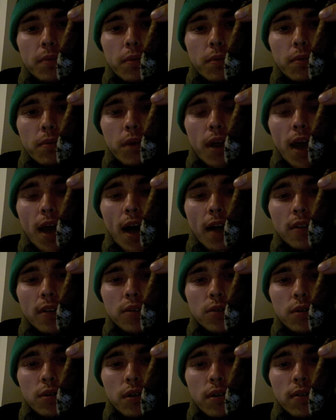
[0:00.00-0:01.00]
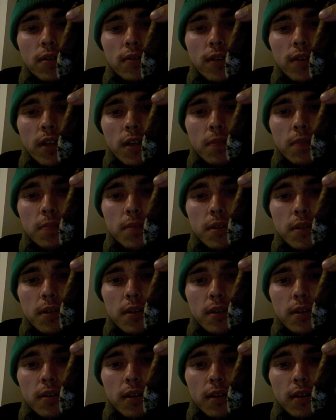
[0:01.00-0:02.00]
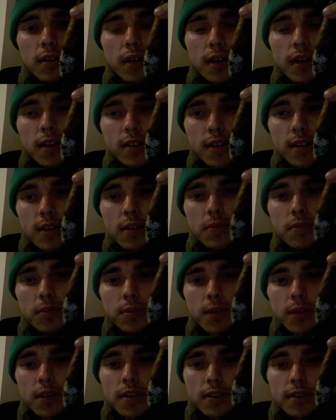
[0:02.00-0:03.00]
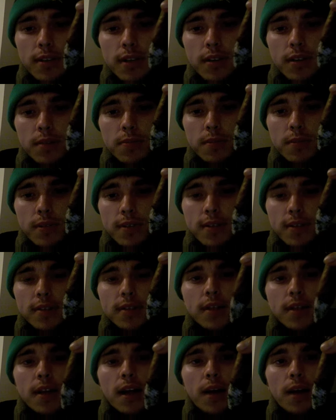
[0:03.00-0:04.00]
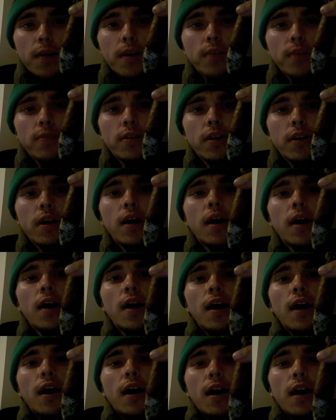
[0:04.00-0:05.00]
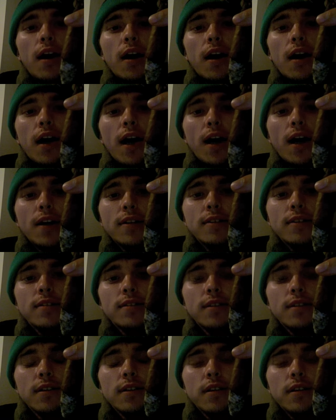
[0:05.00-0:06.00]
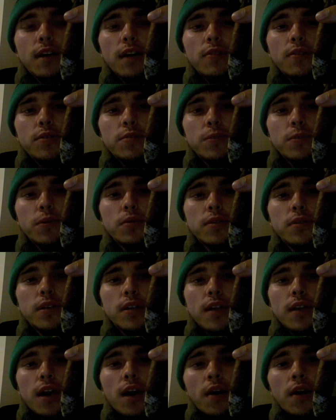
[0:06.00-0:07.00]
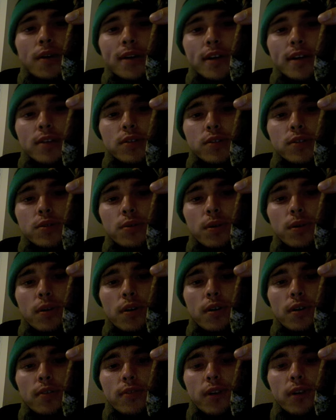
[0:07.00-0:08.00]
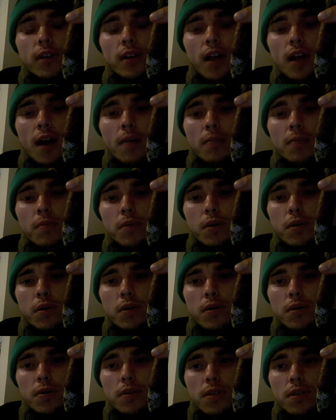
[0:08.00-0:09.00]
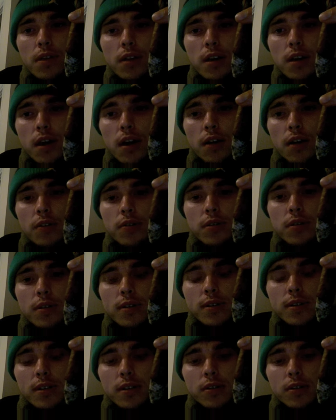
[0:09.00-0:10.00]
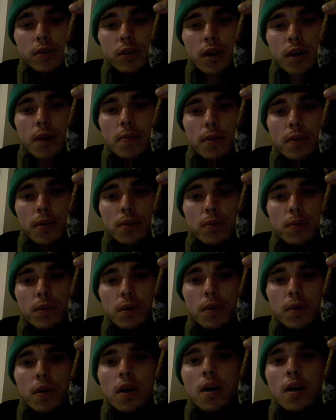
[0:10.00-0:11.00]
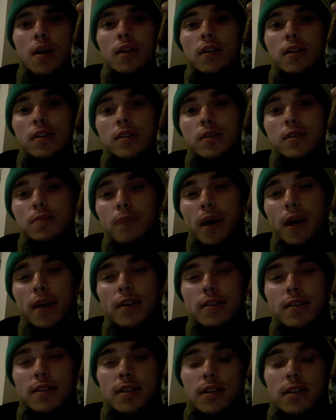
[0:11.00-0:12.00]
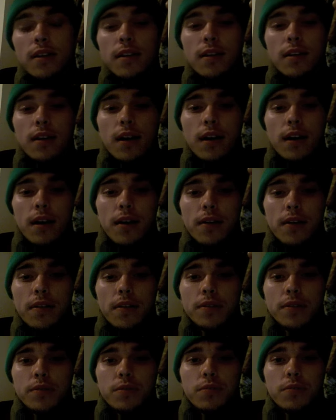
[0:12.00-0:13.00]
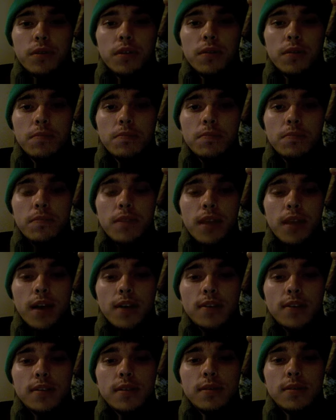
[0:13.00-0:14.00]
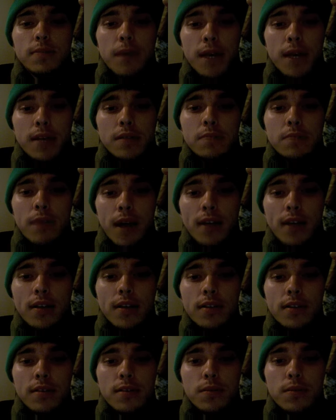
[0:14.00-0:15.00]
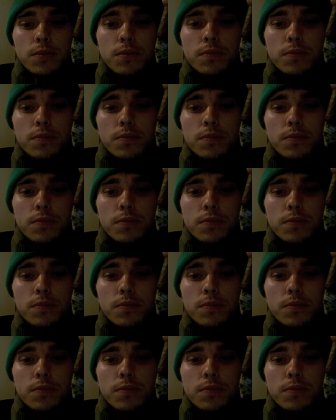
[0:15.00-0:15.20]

what has sort of developed, like I said, the sweetness has persisted. However, as I've smoked it down, it's sort of a lot more earthy characteristics are coming through. The spice, there's a really nice spice balance